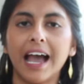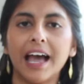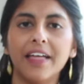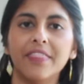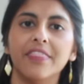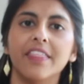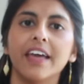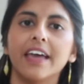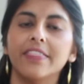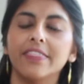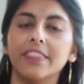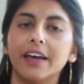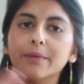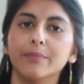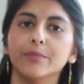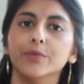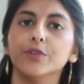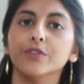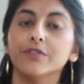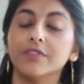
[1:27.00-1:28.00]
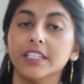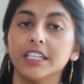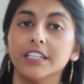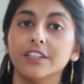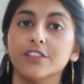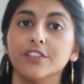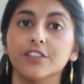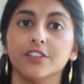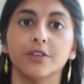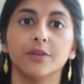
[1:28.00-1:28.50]
And then that moves
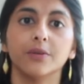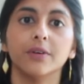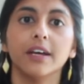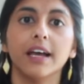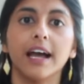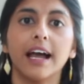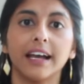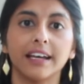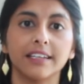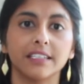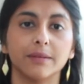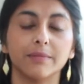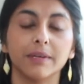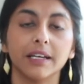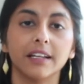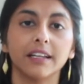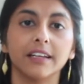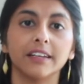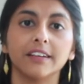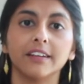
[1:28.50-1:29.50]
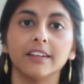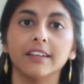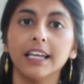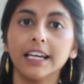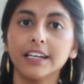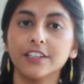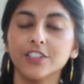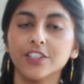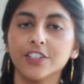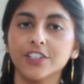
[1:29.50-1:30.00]
into academic clinical
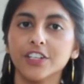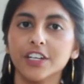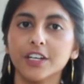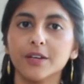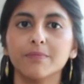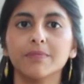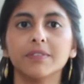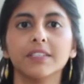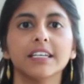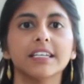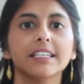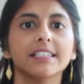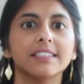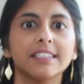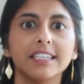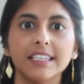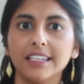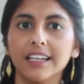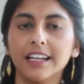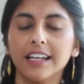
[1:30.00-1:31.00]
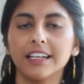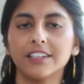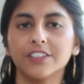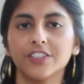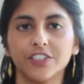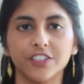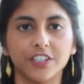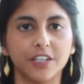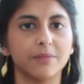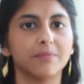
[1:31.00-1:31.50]
lectureships, senior
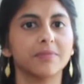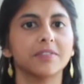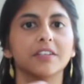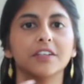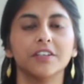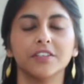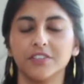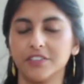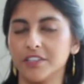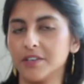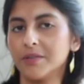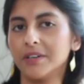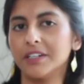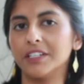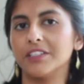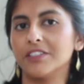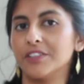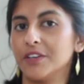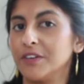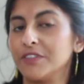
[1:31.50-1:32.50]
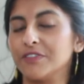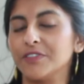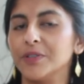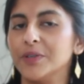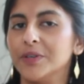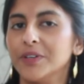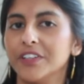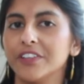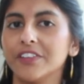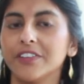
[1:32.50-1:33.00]
lectureships, so on and so
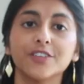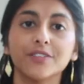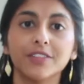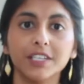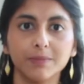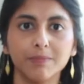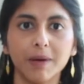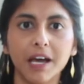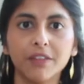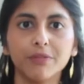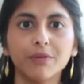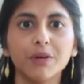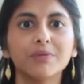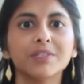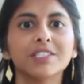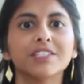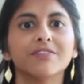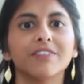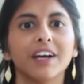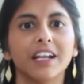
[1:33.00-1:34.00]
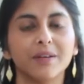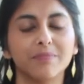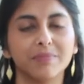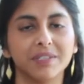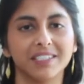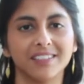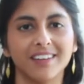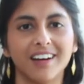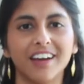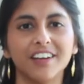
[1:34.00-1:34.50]
forth. So this pathway was developed
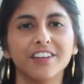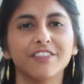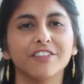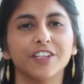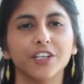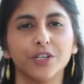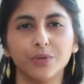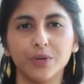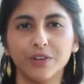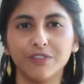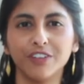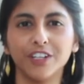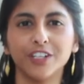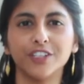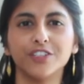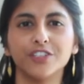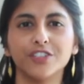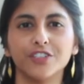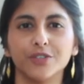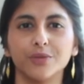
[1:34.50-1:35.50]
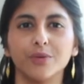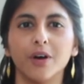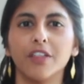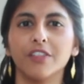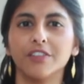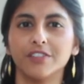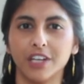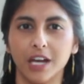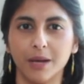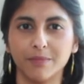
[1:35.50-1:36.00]
as kind of an equivalent to
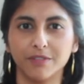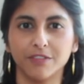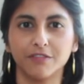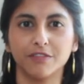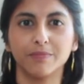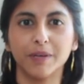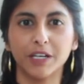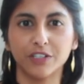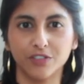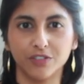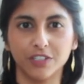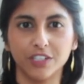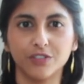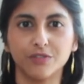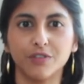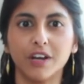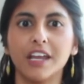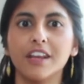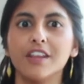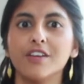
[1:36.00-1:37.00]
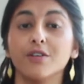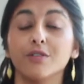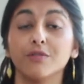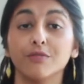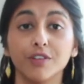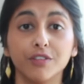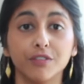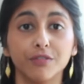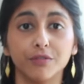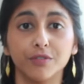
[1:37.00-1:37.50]
other types of specialty training
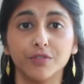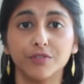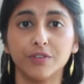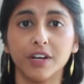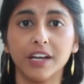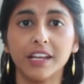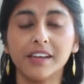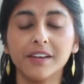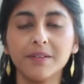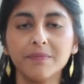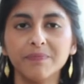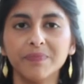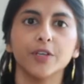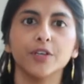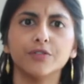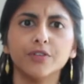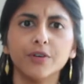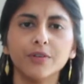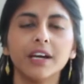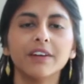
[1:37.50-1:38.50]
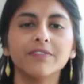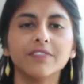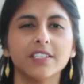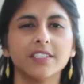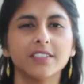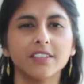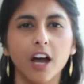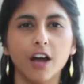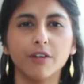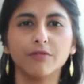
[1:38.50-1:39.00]
or run-through training, but you don't have to
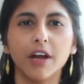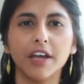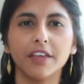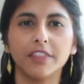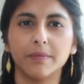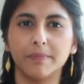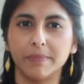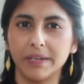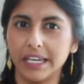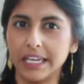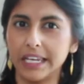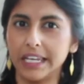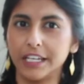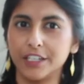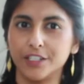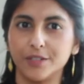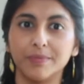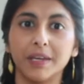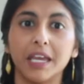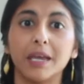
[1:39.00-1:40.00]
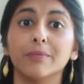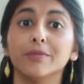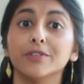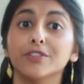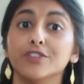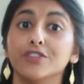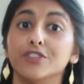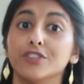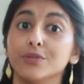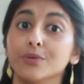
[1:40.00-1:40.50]
start right at the beginning to be able
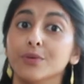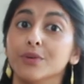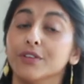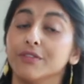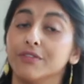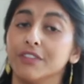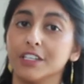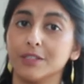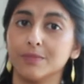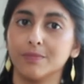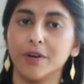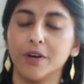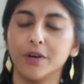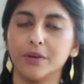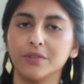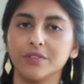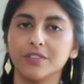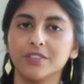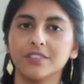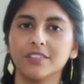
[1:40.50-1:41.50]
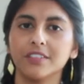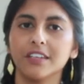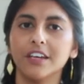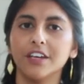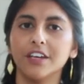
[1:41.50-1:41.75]
to do all of these posts.